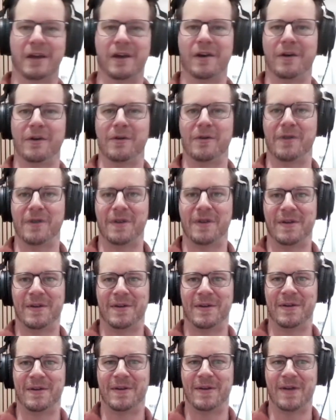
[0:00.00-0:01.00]
So
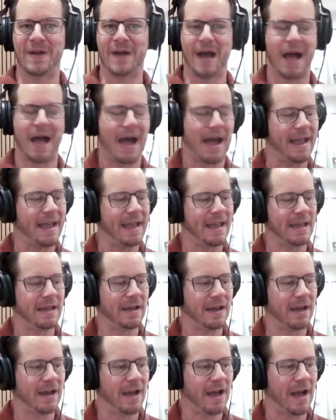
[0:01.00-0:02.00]

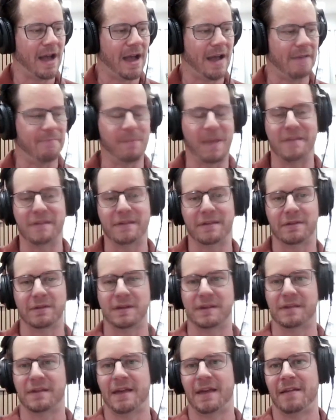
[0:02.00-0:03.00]
I'd
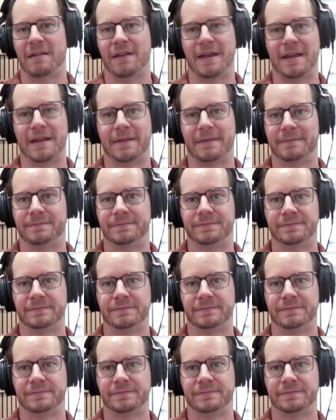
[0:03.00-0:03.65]
basically say, like,